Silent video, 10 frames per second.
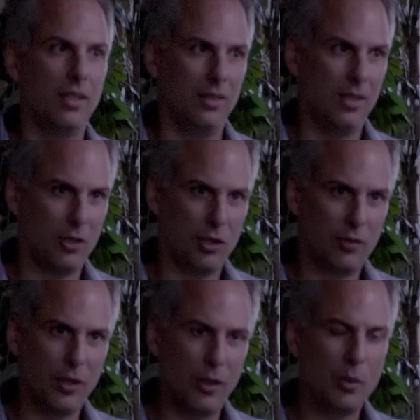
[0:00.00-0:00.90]
not just
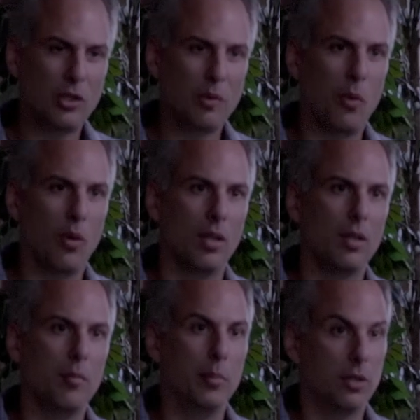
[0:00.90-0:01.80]
for your own support,
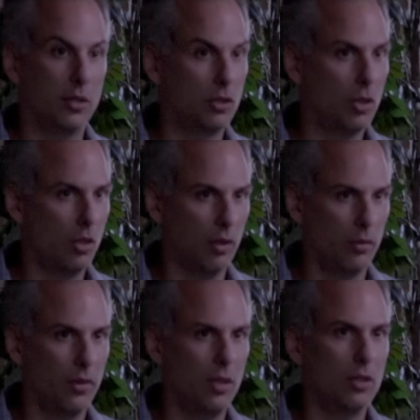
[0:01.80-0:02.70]
but to
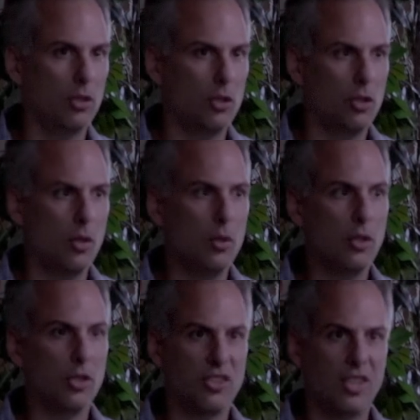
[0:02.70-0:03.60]
serve, to show
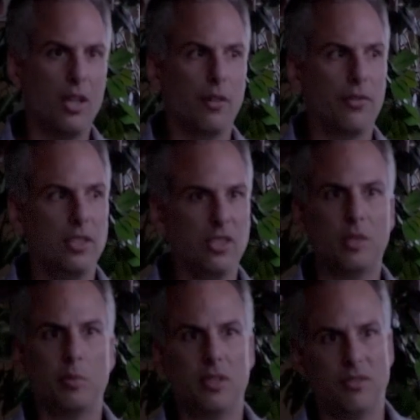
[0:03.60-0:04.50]
yourself the
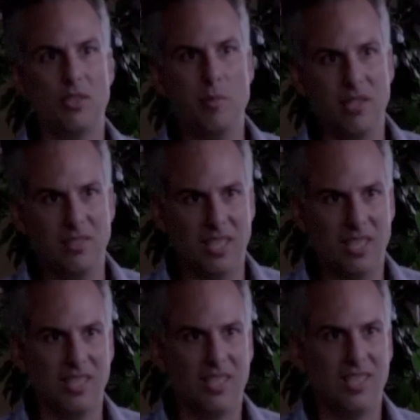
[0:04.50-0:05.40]
discipline of
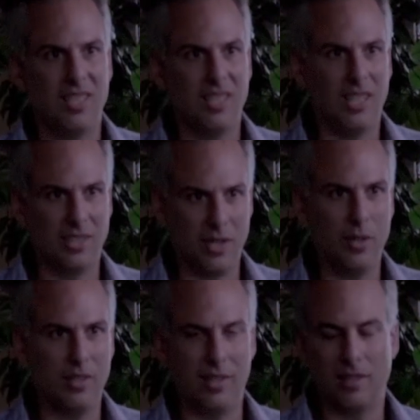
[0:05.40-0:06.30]
humility, and go
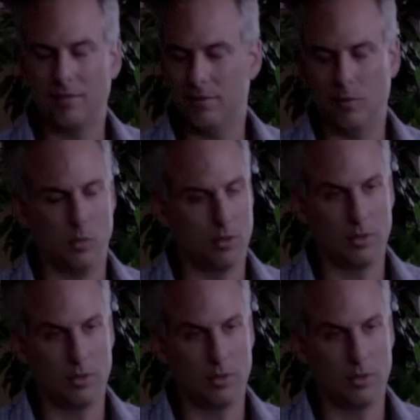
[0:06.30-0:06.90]
in there, work